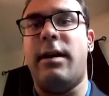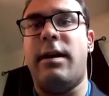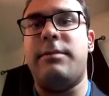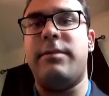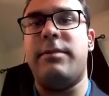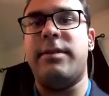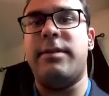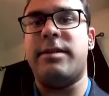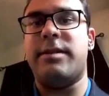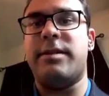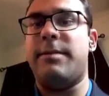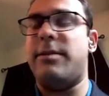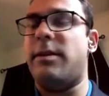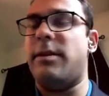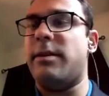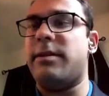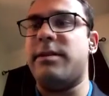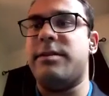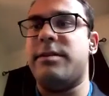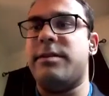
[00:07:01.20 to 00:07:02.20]
because I'm an
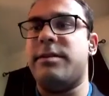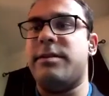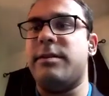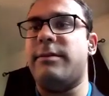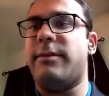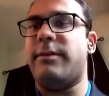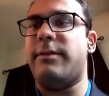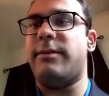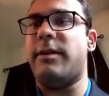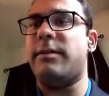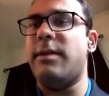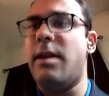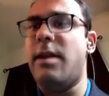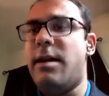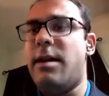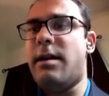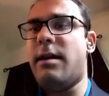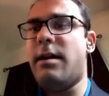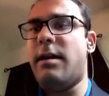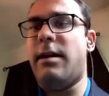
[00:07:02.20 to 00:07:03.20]
autistic savant.
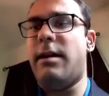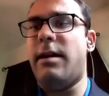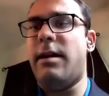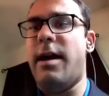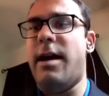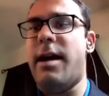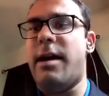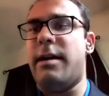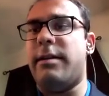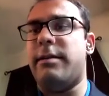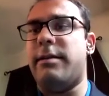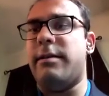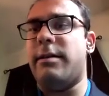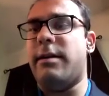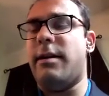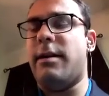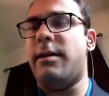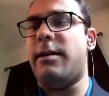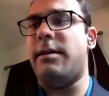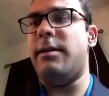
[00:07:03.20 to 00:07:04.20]

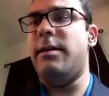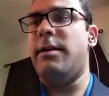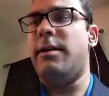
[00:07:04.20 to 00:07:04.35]
The